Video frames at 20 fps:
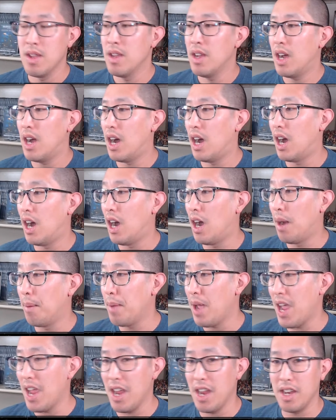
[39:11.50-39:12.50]

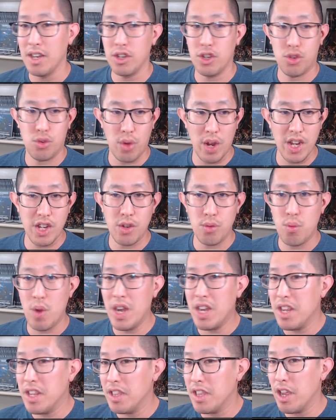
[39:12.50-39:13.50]
And Trajan
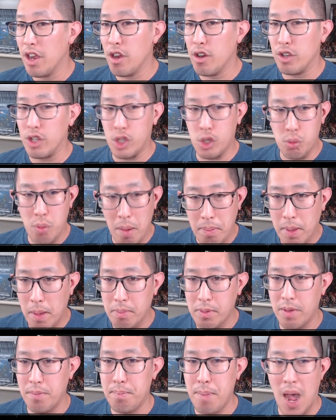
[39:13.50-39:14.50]
went in there and swept up
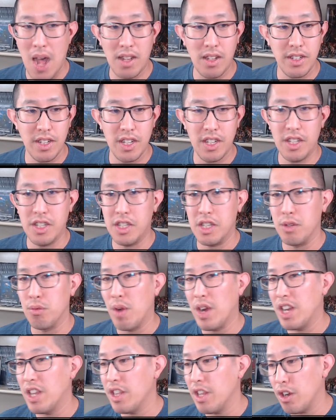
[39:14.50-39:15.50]
some paladins. He
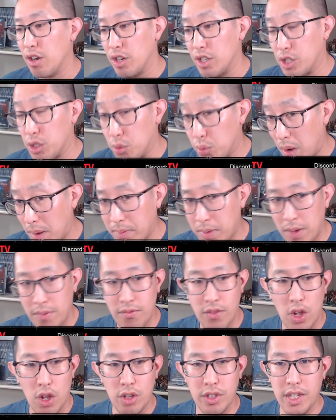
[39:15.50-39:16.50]
went in there and swept up
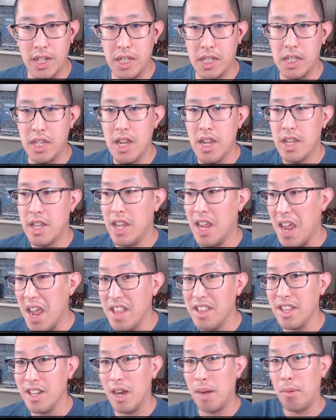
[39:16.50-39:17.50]
Valdis. He
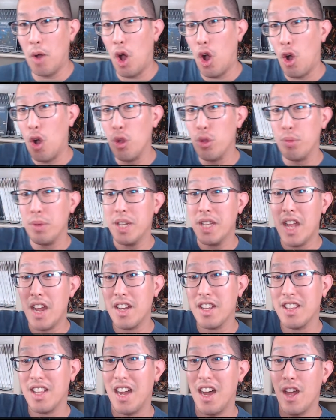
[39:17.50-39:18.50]
ended up all the way down
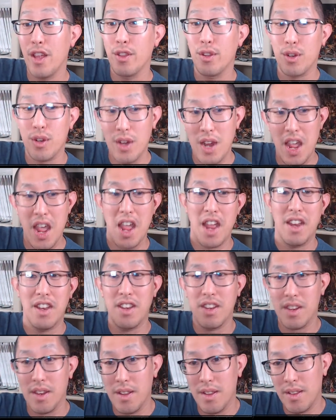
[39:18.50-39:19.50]
at the other
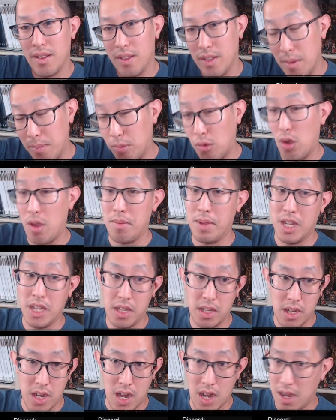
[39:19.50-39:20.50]
end
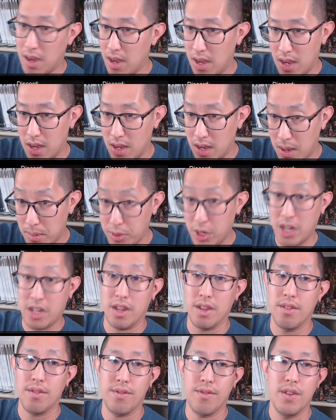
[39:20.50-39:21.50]
deployment
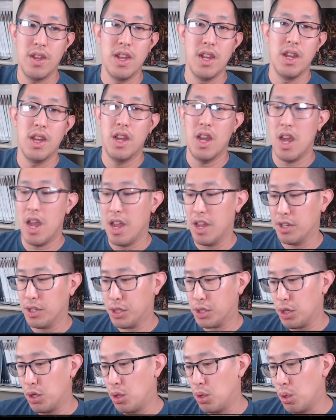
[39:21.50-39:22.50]
objective. And
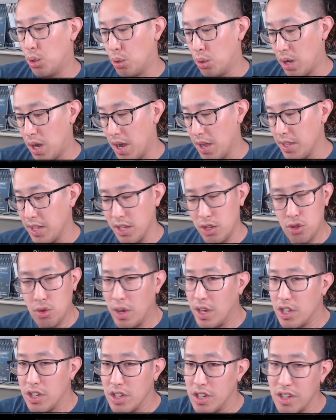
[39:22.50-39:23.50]
so I think
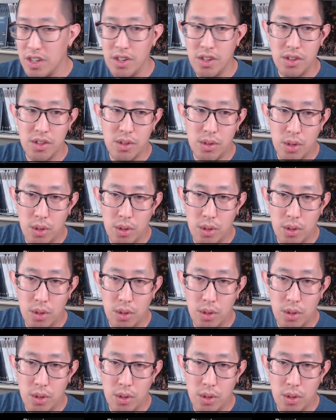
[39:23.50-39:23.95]
Trajan is